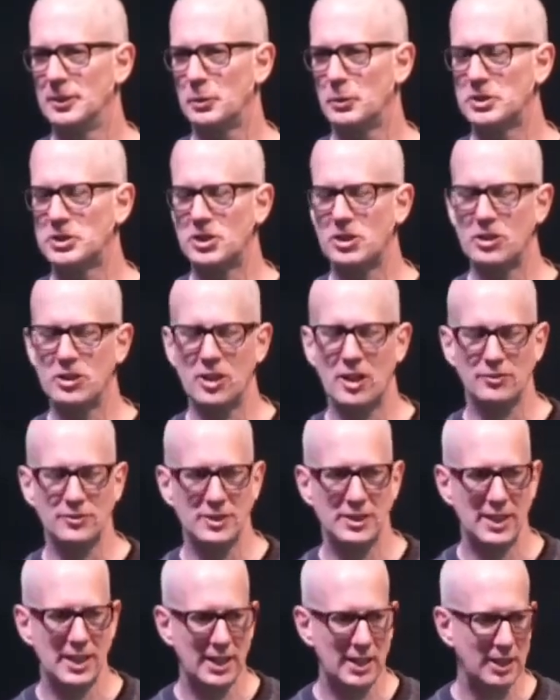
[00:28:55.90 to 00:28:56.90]
We started off
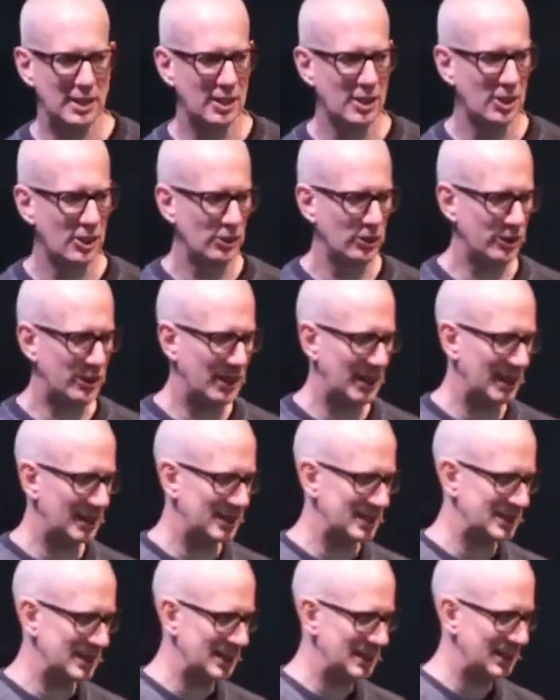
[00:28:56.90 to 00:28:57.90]
today looking at
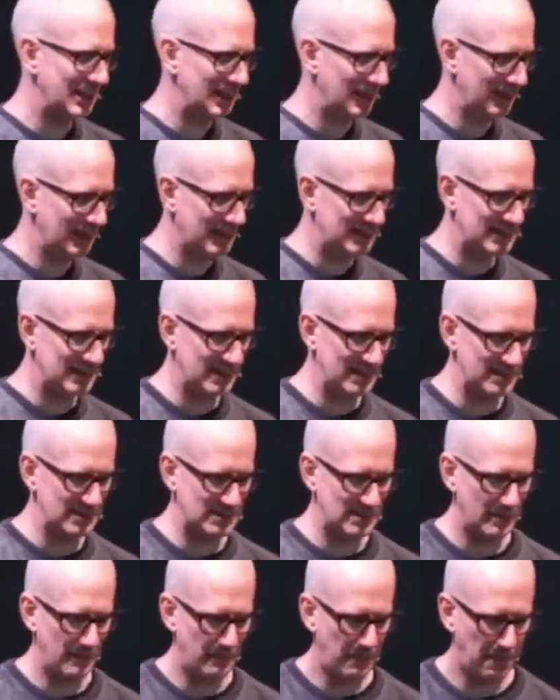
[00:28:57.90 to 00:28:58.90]
this idea that says,
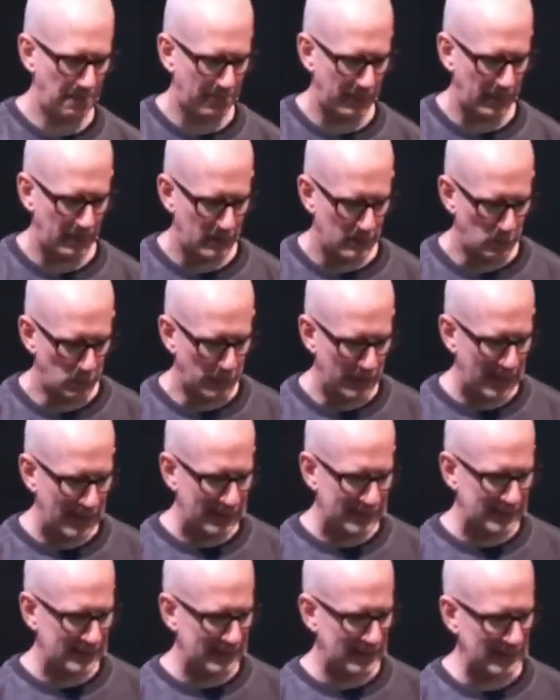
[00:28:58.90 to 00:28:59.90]
when I
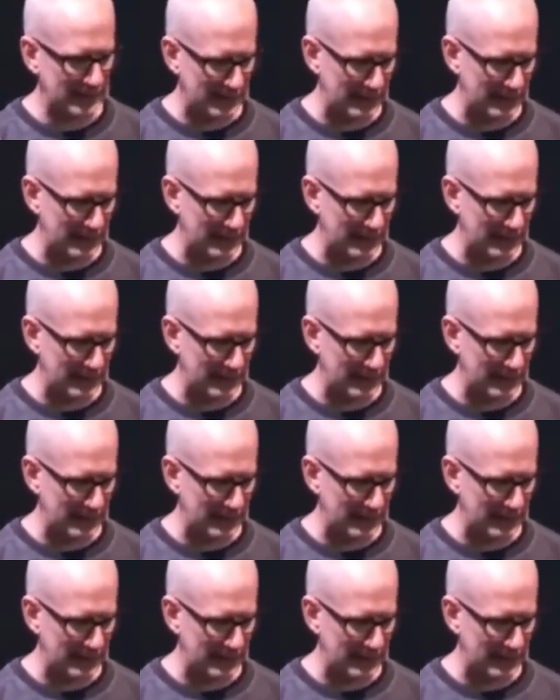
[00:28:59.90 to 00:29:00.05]
act like a